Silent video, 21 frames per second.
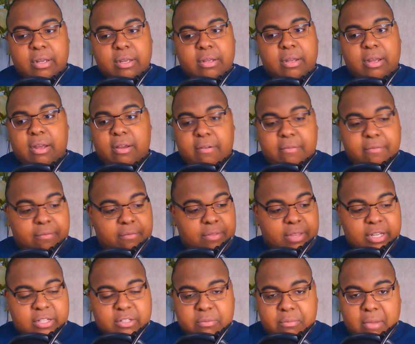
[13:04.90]
of
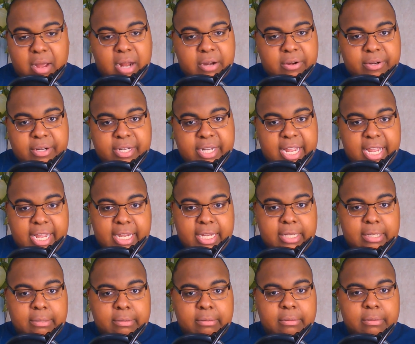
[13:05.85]
this modern
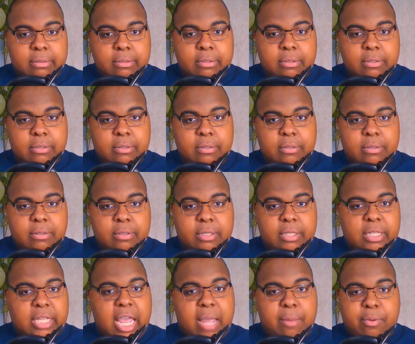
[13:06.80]
day
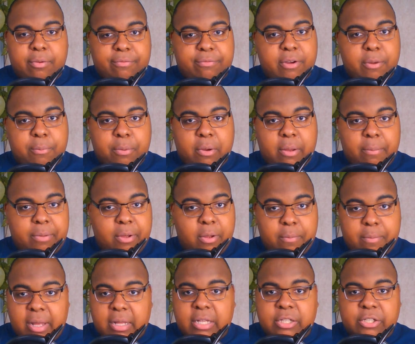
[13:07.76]
game of football, Bill
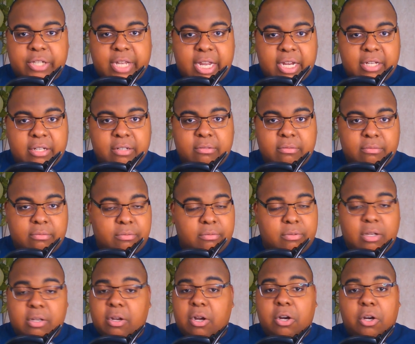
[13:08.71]
Belichick,
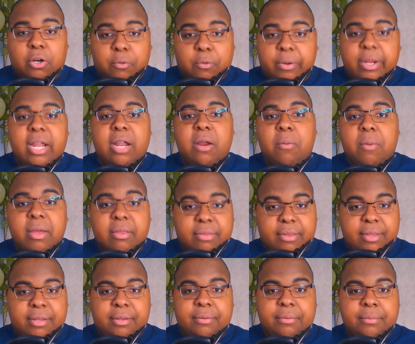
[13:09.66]
agreeing with it.